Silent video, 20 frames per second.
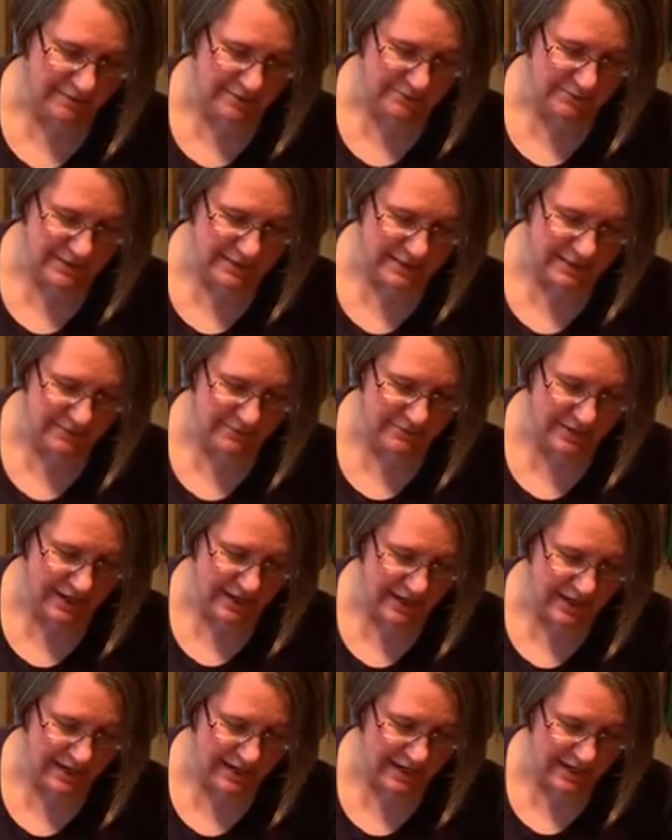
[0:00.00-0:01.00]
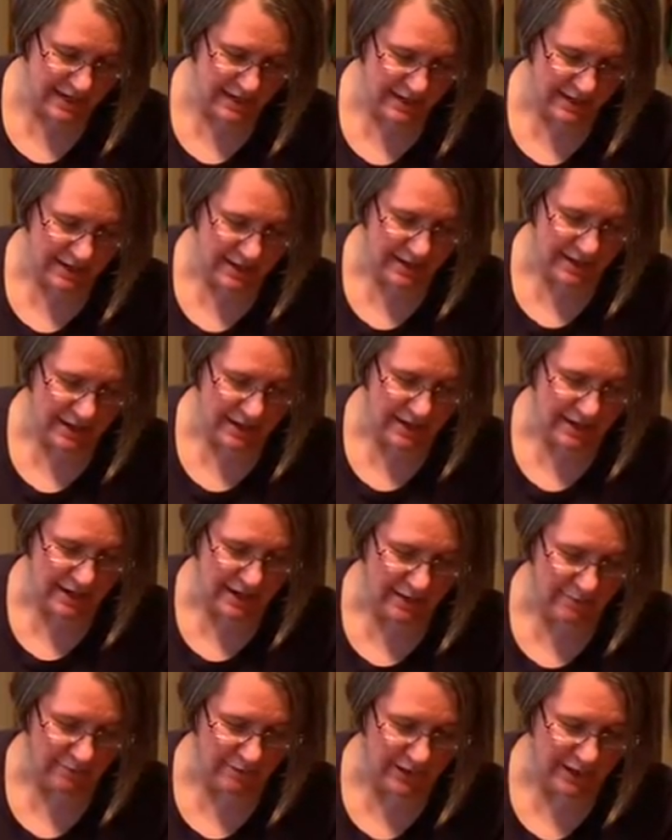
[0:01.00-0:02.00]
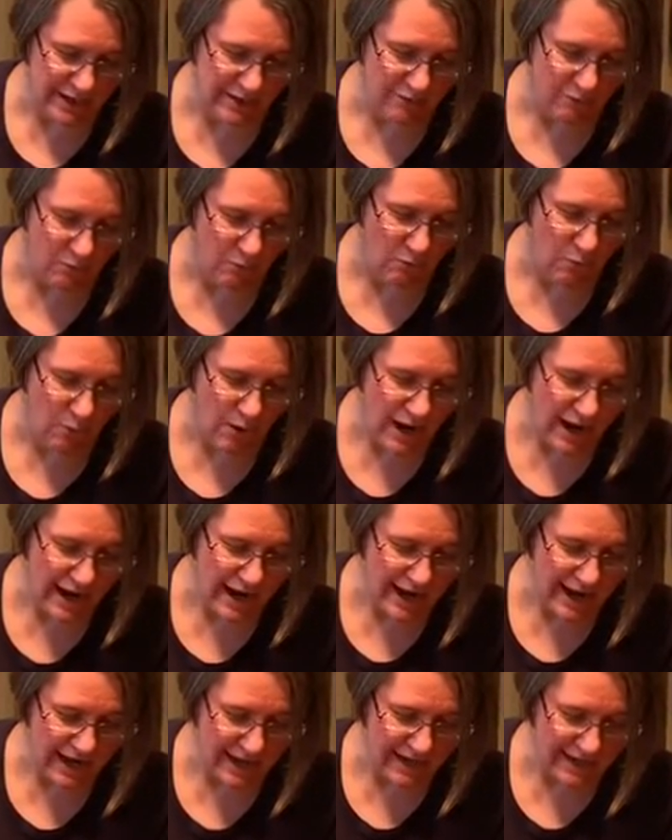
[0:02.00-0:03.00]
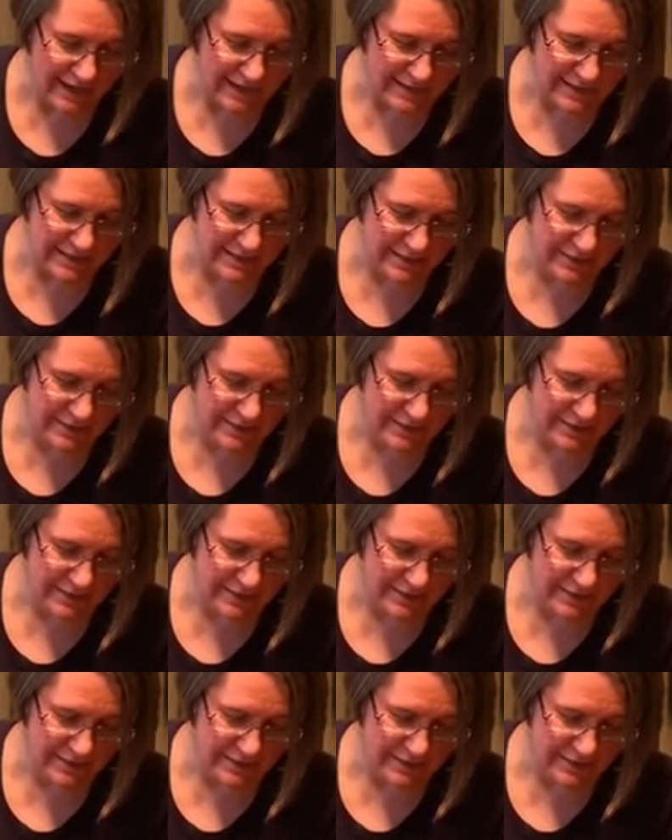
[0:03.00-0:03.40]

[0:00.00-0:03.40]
we see red. We have white.